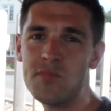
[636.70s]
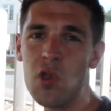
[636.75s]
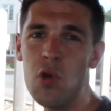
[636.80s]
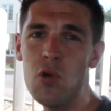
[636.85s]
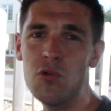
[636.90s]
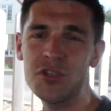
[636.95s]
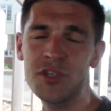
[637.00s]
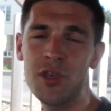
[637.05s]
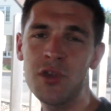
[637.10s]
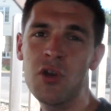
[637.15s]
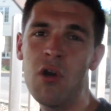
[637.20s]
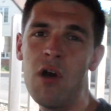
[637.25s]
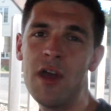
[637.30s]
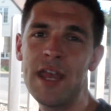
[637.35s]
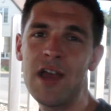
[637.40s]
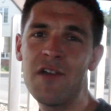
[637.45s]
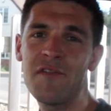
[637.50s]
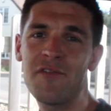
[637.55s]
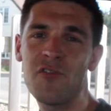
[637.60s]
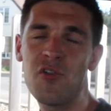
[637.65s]
Also got
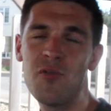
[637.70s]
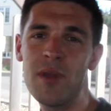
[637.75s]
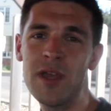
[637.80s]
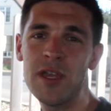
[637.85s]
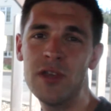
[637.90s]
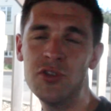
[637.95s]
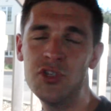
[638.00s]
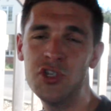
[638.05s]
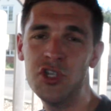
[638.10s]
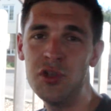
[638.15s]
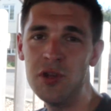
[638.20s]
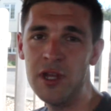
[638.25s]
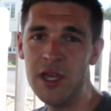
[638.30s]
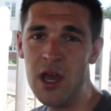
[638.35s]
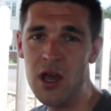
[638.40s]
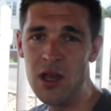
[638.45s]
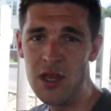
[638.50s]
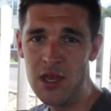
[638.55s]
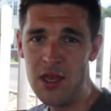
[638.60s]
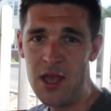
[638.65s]
an Alfa Romeo
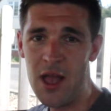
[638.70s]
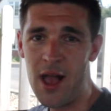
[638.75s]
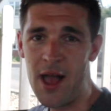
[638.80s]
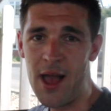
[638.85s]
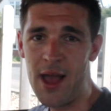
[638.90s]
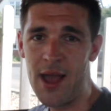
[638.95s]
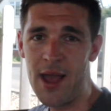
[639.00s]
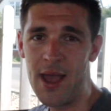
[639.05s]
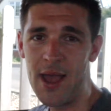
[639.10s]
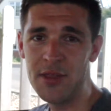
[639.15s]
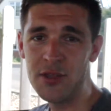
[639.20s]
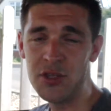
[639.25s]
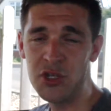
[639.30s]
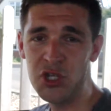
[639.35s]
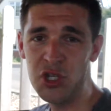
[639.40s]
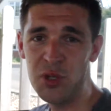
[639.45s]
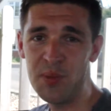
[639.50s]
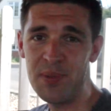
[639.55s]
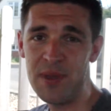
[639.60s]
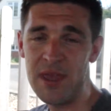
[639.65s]
Giulia that
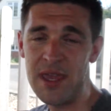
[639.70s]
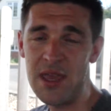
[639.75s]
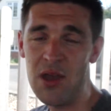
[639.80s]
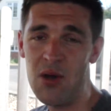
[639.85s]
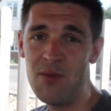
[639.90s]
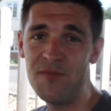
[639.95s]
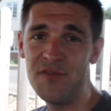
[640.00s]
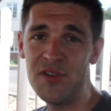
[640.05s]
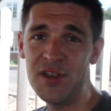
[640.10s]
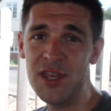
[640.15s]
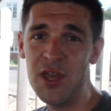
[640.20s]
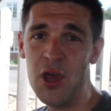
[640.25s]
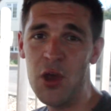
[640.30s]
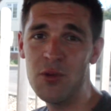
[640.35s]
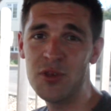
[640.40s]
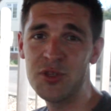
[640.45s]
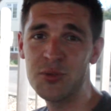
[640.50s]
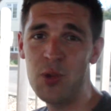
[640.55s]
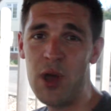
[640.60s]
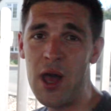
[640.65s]
should be on
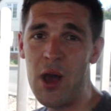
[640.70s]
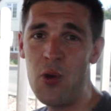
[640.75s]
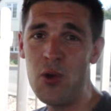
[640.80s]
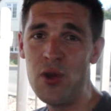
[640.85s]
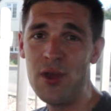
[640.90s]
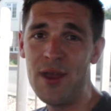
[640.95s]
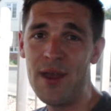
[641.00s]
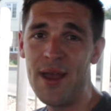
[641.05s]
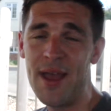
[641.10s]
video as well,